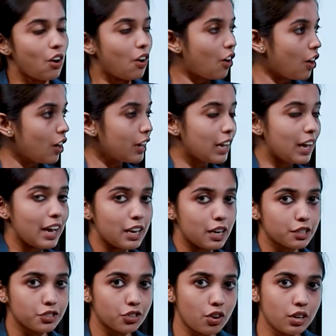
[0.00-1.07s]
or
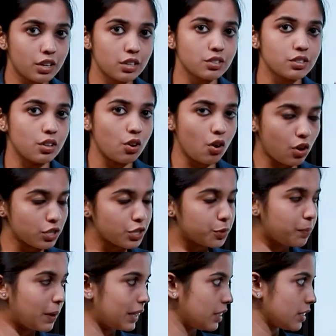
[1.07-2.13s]
electron is lost
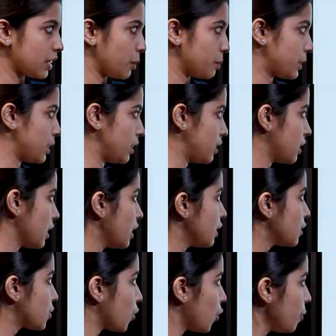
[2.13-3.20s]
by the substance.
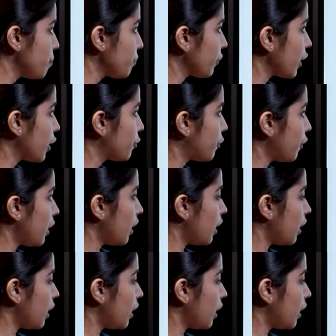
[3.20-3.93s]
So, if